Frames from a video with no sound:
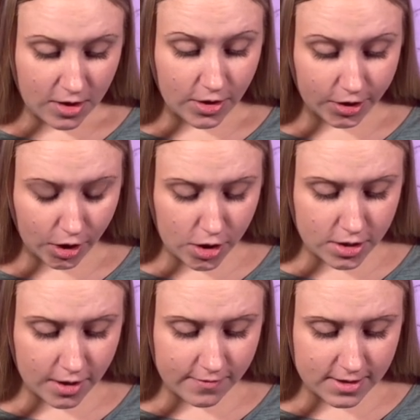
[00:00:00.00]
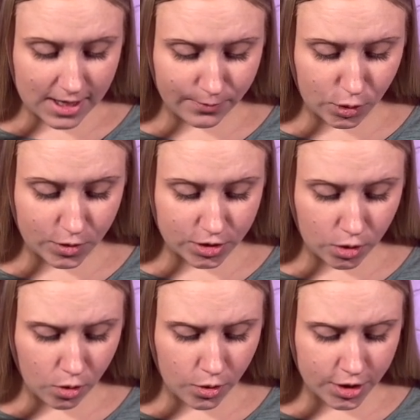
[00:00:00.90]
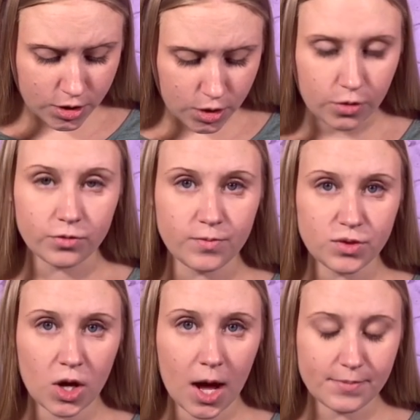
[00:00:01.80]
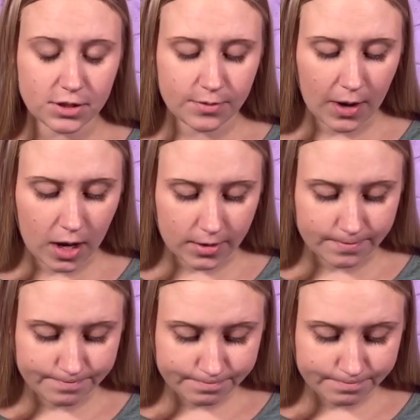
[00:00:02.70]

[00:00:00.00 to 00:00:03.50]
The curtain of the temple was torn in two from top to bottom.